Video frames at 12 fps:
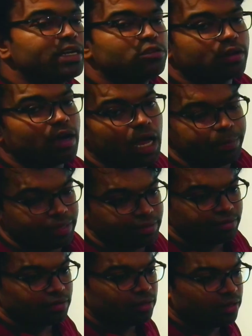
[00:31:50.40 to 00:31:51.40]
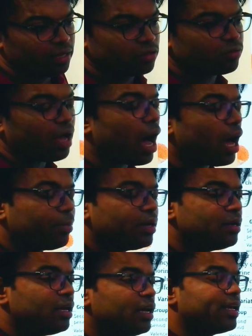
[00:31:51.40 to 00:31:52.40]
the way to carbon.
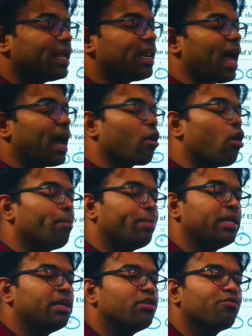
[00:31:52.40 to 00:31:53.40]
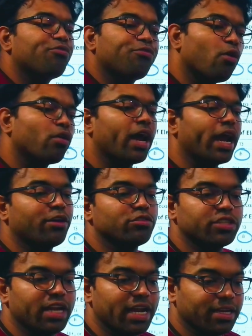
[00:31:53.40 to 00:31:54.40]
Carbon can accompany 4
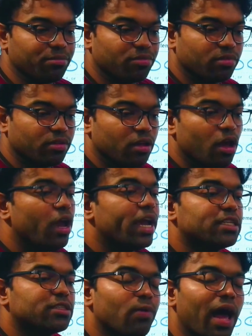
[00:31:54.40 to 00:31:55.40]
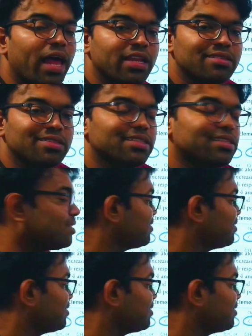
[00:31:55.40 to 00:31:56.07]
hydrogen atoms. Its valency